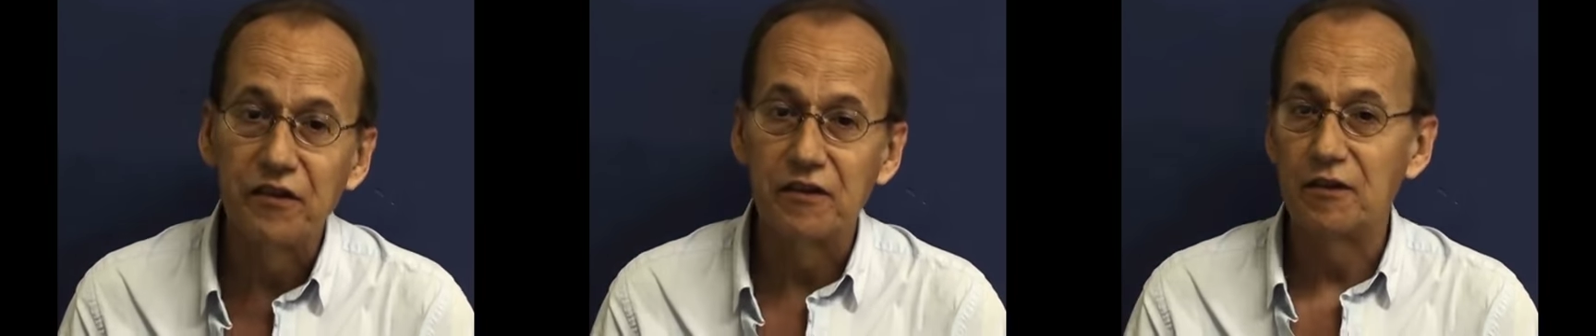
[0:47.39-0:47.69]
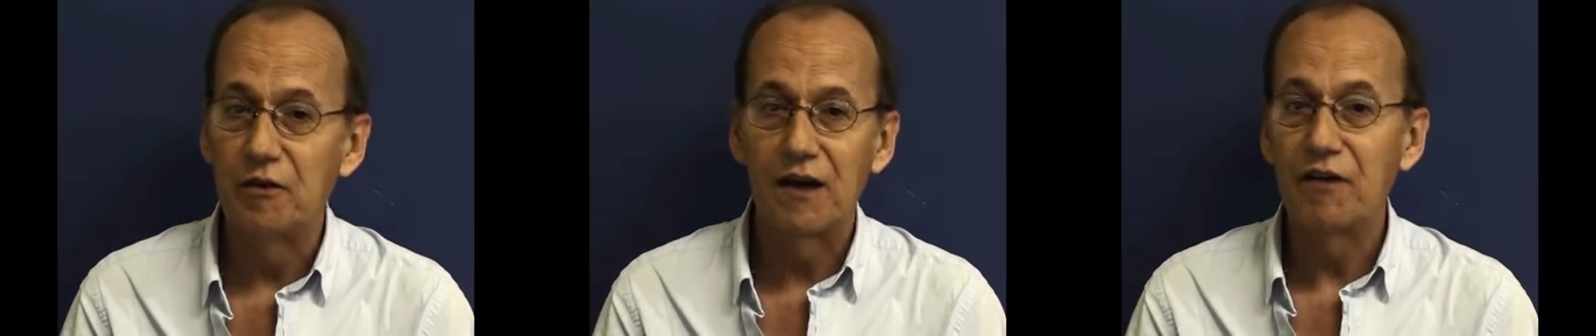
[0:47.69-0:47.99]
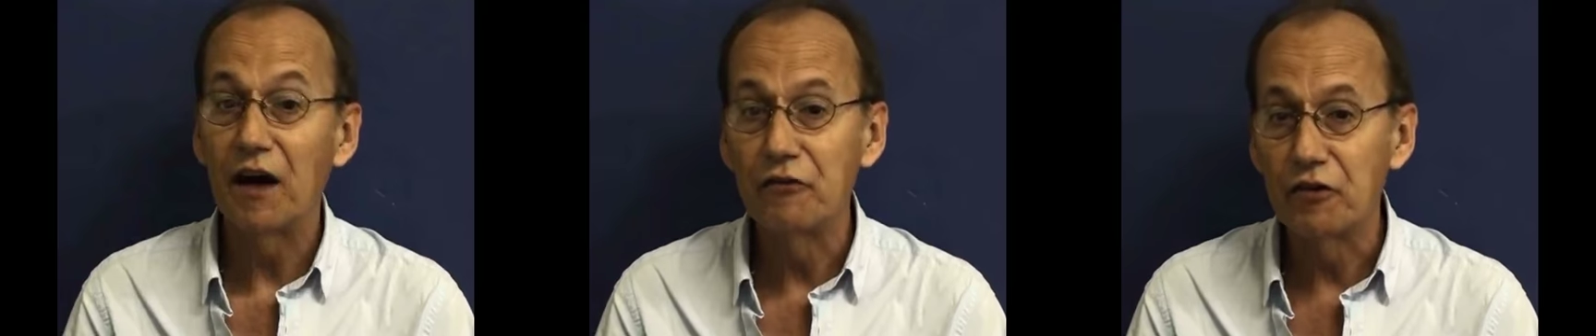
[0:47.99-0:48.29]
that you have
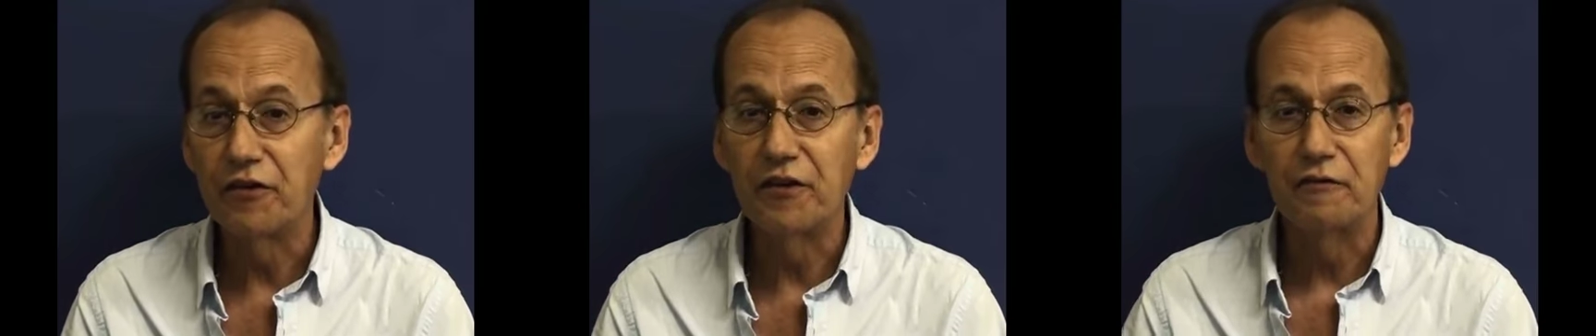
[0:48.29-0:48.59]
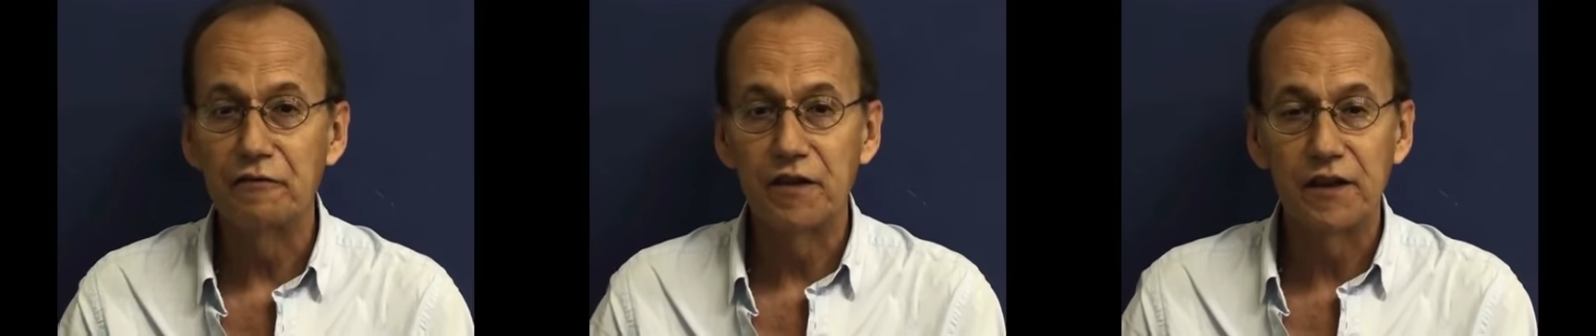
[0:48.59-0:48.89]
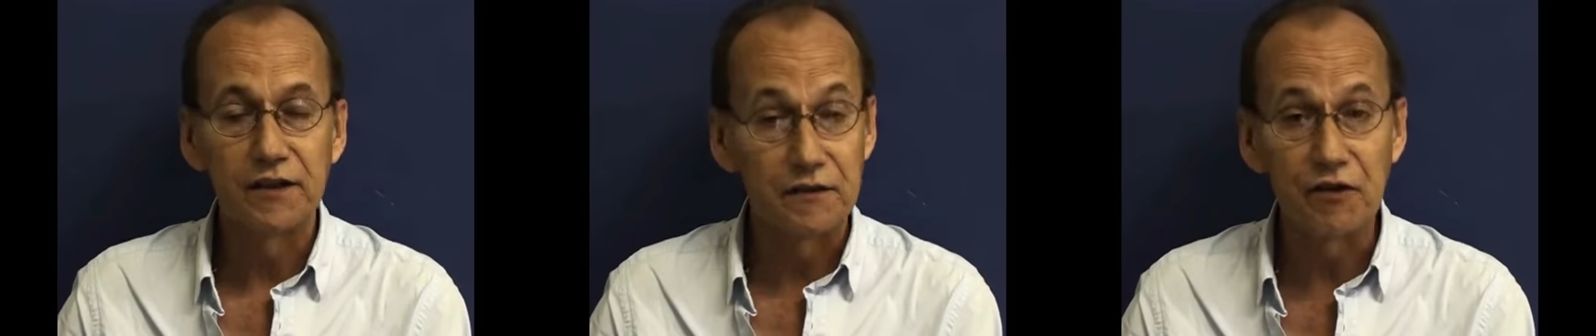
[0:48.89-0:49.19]
hundreds of
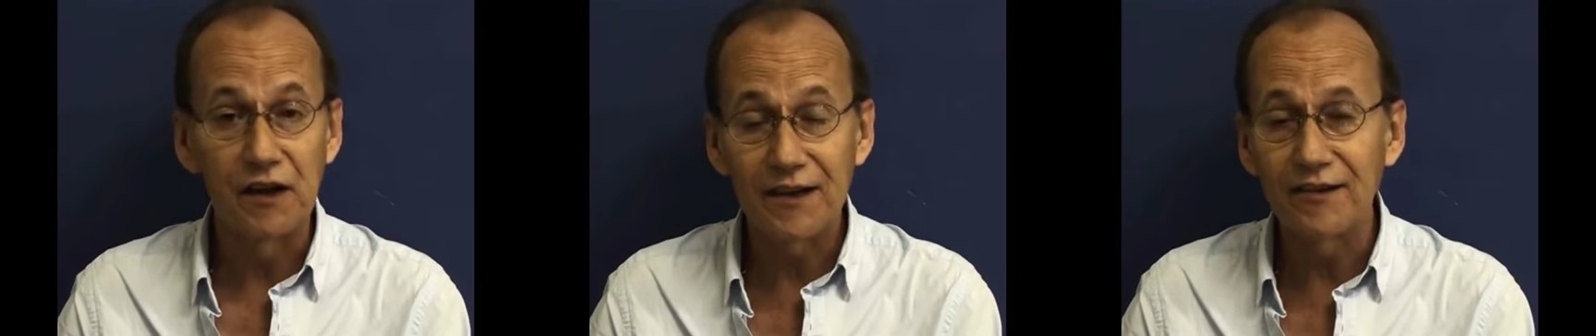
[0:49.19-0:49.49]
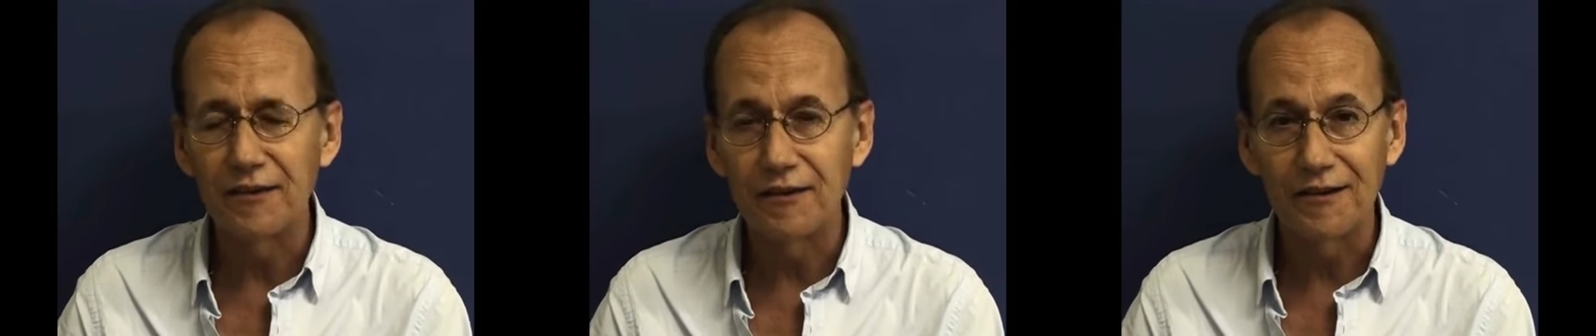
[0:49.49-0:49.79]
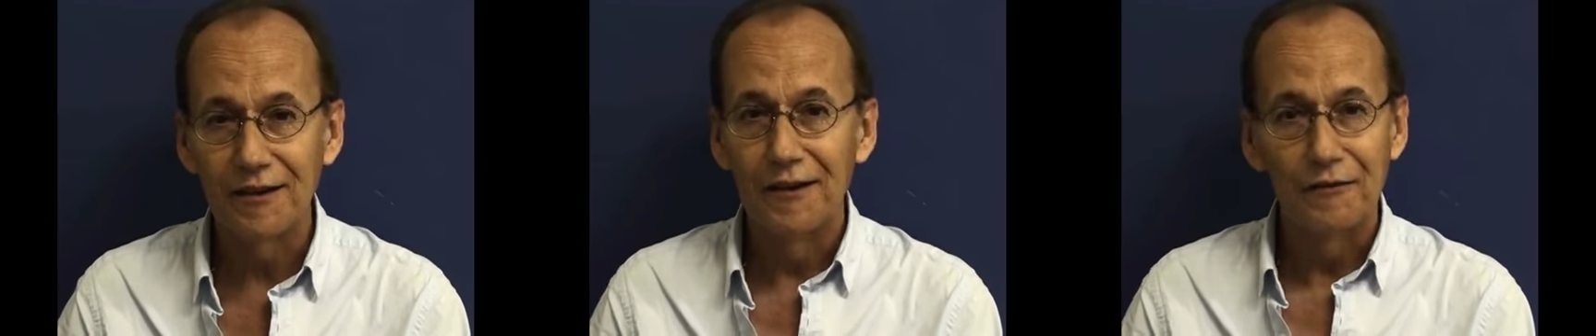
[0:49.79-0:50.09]
different lessons